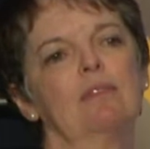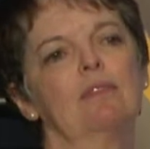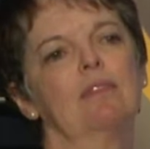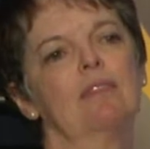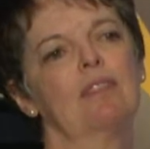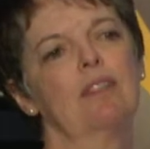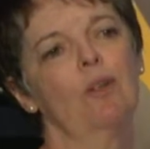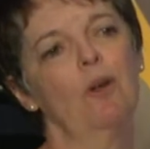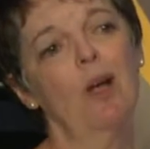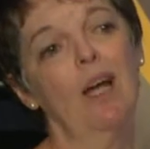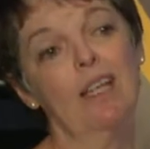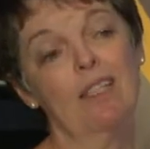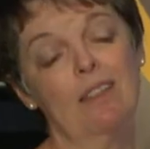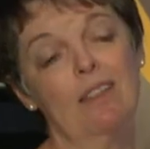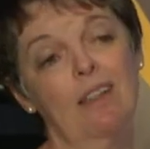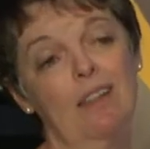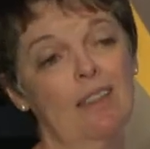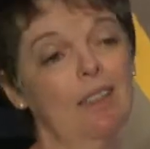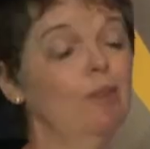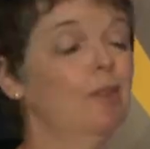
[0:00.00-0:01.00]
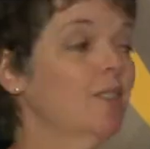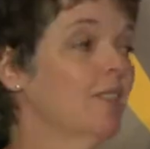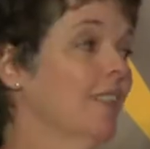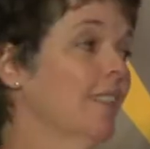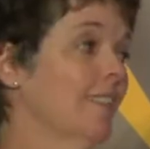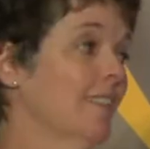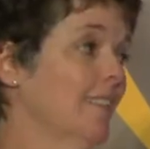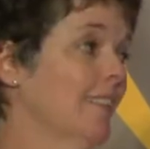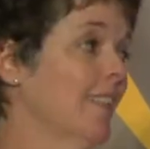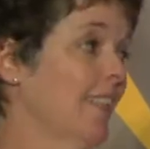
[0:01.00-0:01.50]
So I thought he was
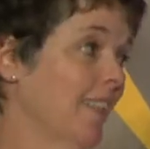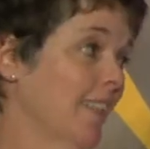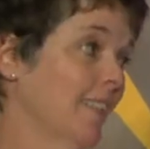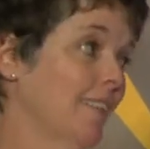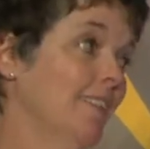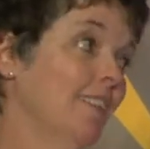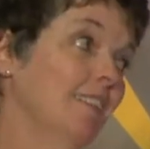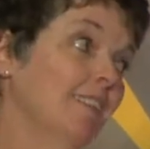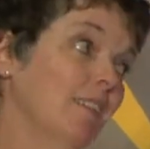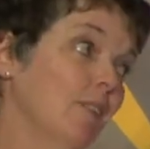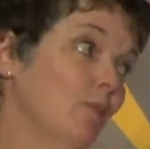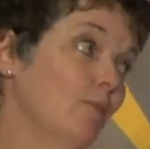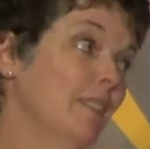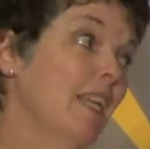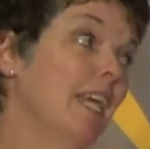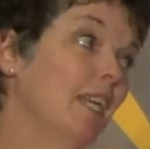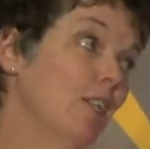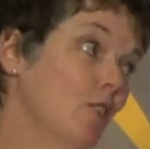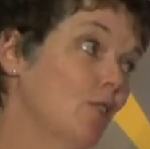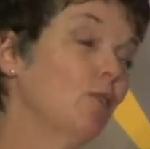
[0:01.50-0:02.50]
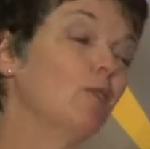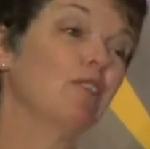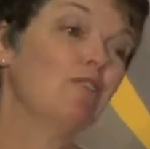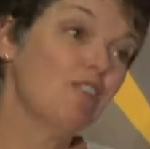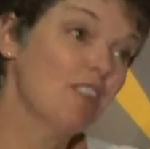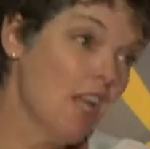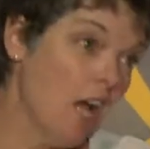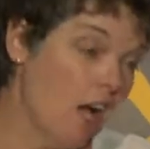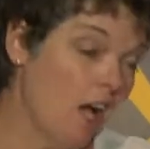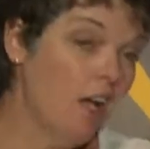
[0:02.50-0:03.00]
going to say, you know, nature of
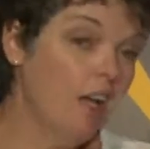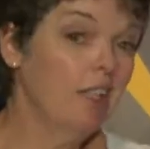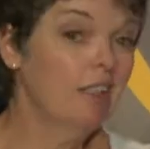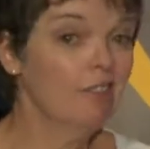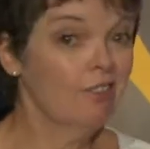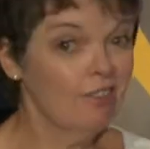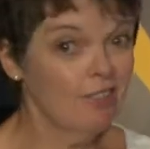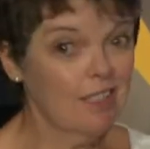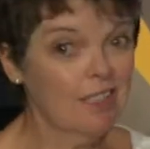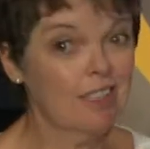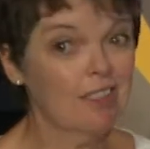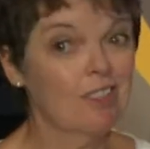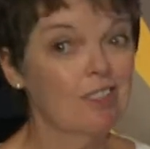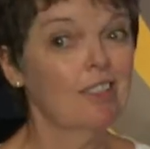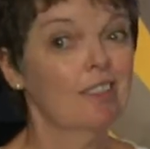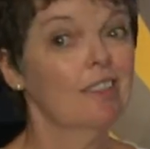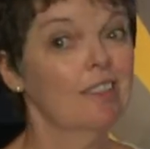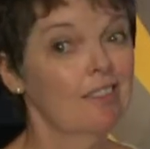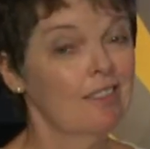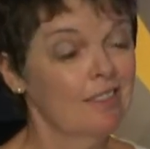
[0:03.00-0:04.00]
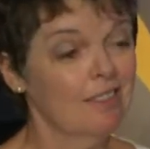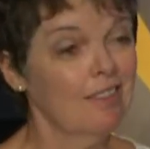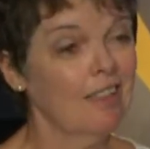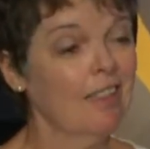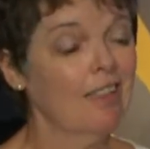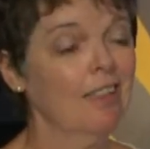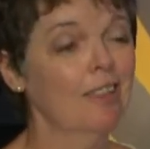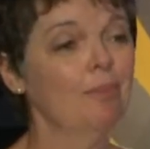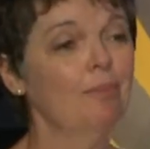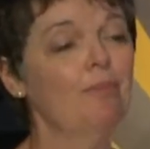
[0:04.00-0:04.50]
nonfiction.
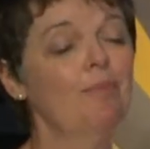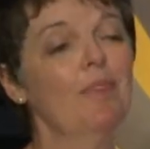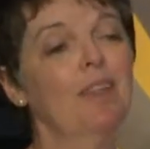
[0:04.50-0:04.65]
Um,